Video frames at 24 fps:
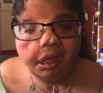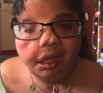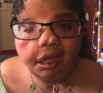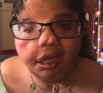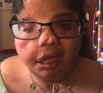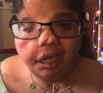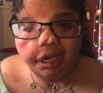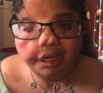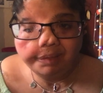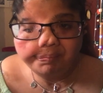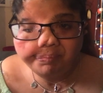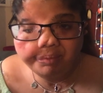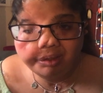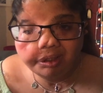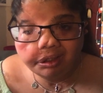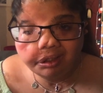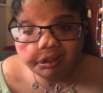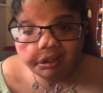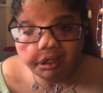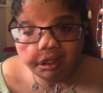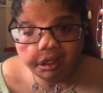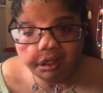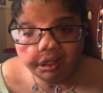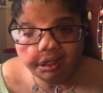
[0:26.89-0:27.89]
I've
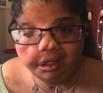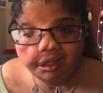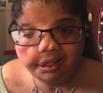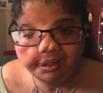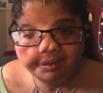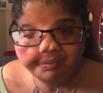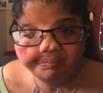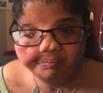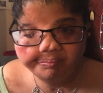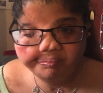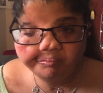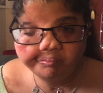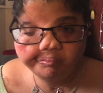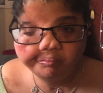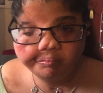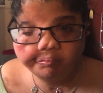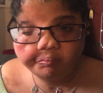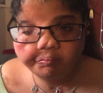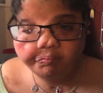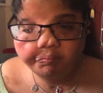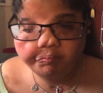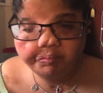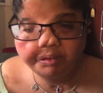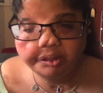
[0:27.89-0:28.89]
been,
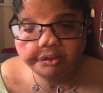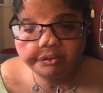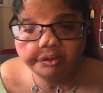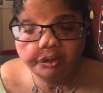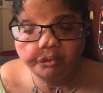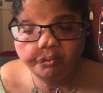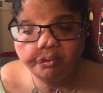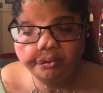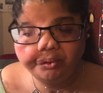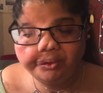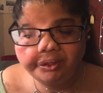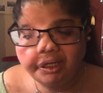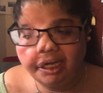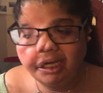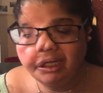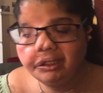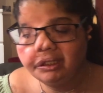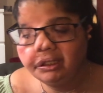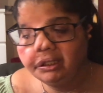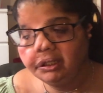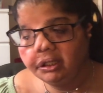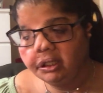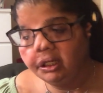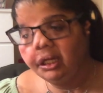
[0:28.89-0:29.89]
fiddling with the
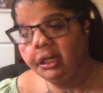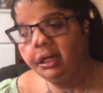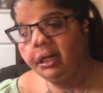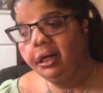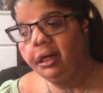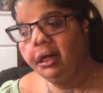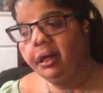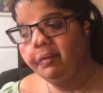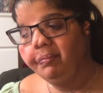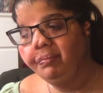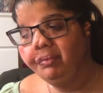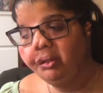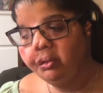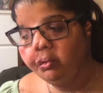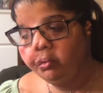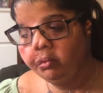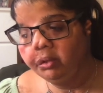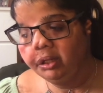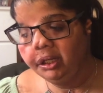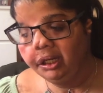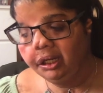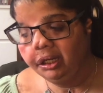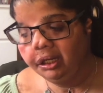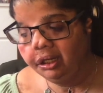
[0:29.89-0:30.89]
idea of
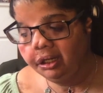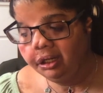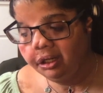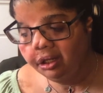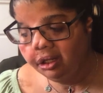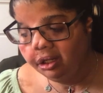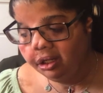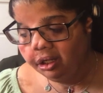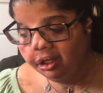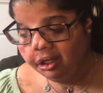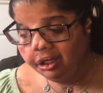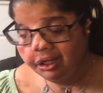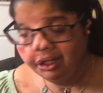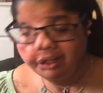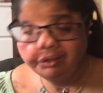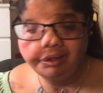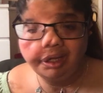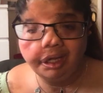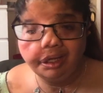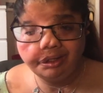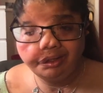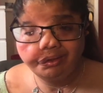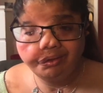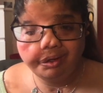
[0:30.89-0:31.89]
doing an
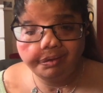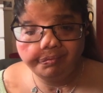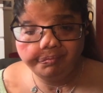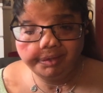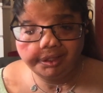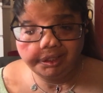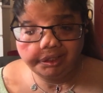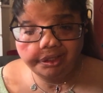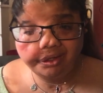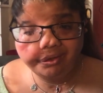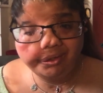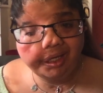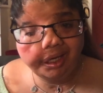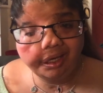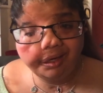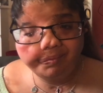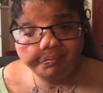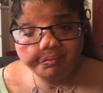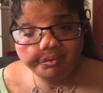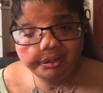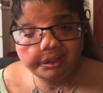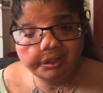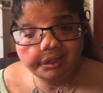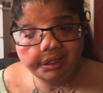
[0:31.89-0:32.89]
extra video day
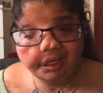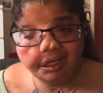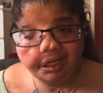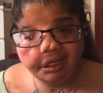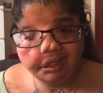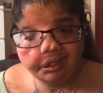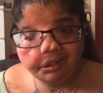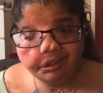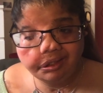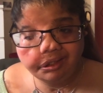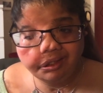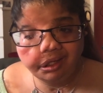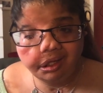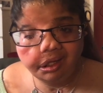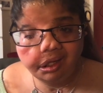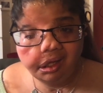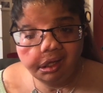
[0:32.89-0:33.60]
for you guys.